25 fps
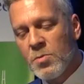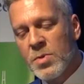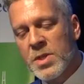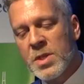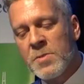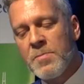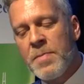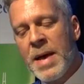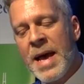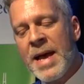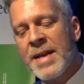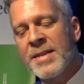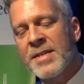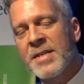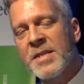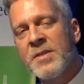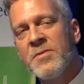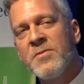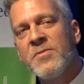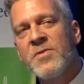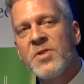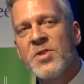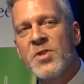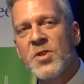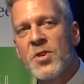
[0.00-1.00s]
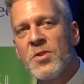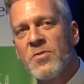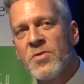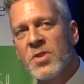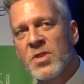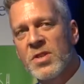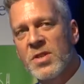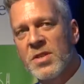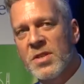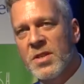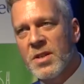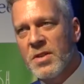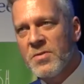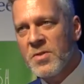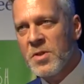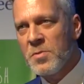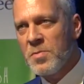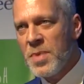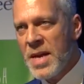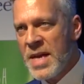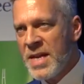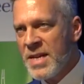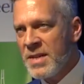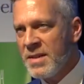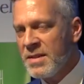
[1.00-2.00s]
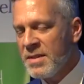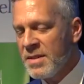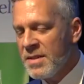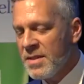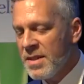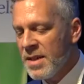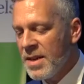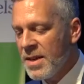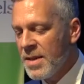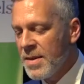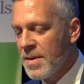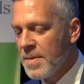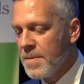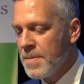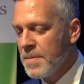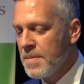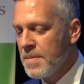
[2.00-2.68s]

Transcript: was a passive service of dependency